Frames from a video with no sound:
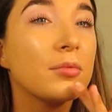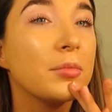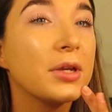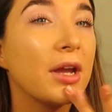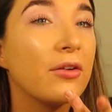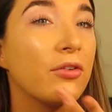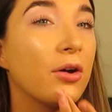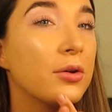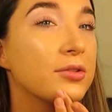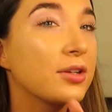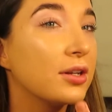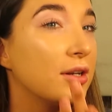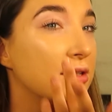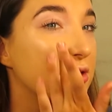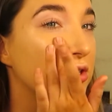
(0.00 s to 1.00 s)
But yeah, if I was
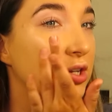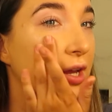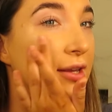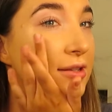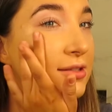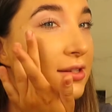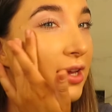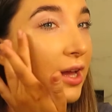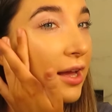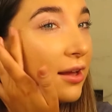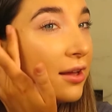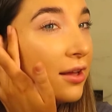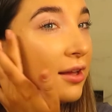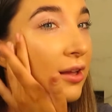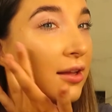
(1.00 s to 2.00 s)
going to suggest
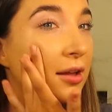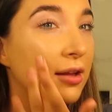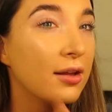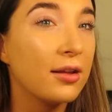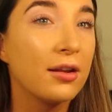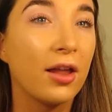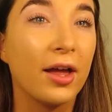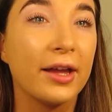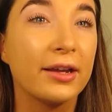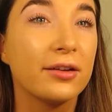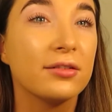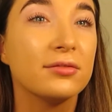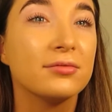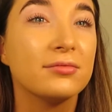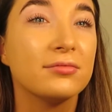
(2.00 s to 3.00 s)

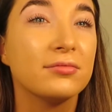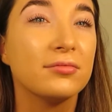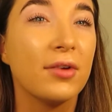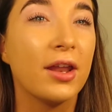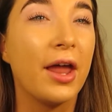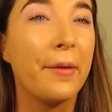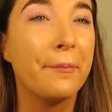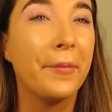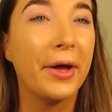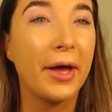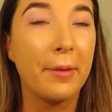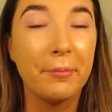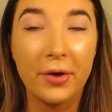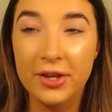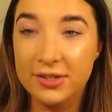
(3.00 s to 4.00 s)
like
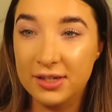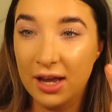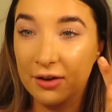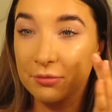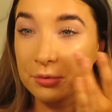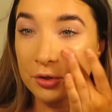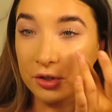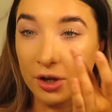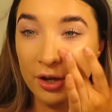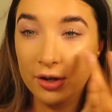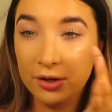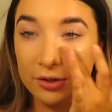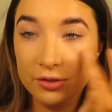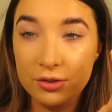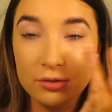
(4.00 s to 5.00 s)
a must-have
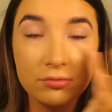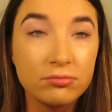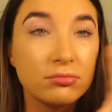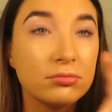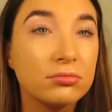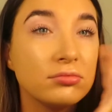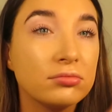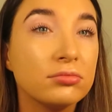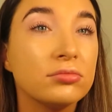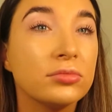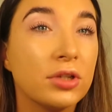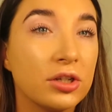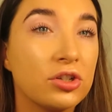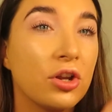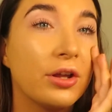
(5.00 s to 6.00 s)
product,
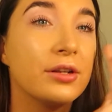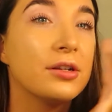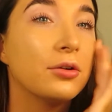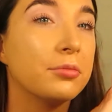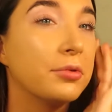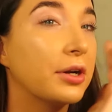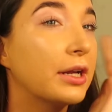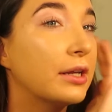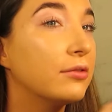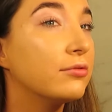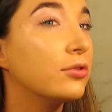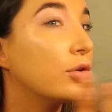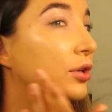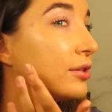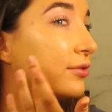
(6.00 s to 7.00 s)
the Charlotte Tilbury
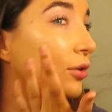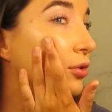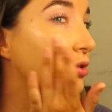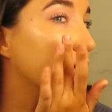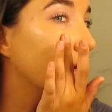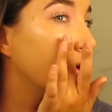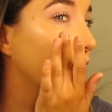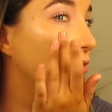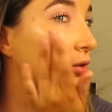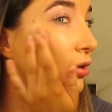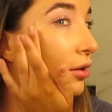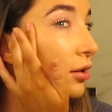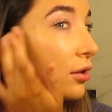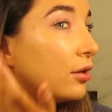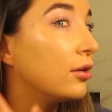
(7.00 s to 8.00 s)
Flawless Filter
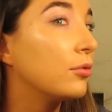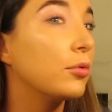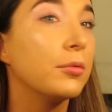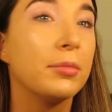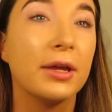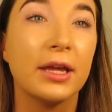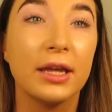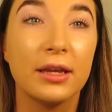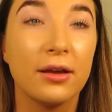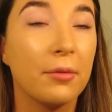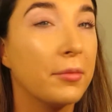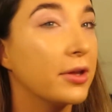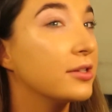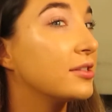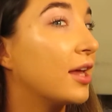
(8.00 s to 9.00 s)
would be a
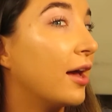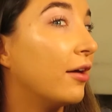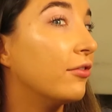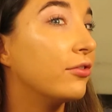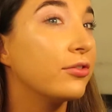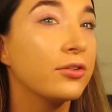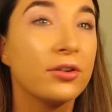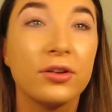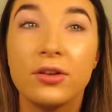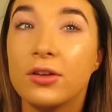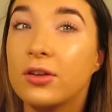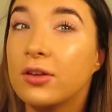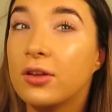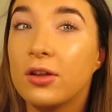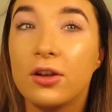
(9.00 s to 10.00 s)
must-have.
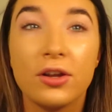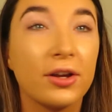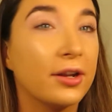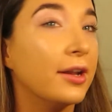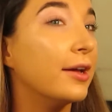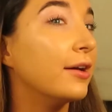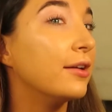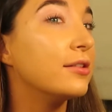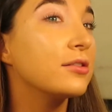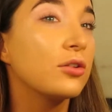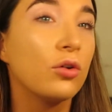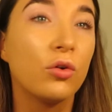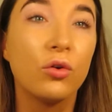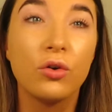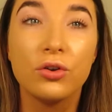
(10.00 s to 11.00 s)
Look at it, it's
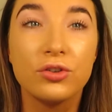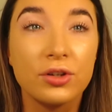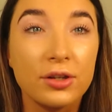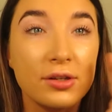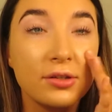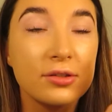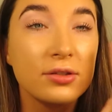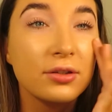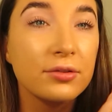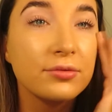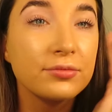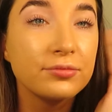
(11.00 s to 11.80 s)
gorgeous.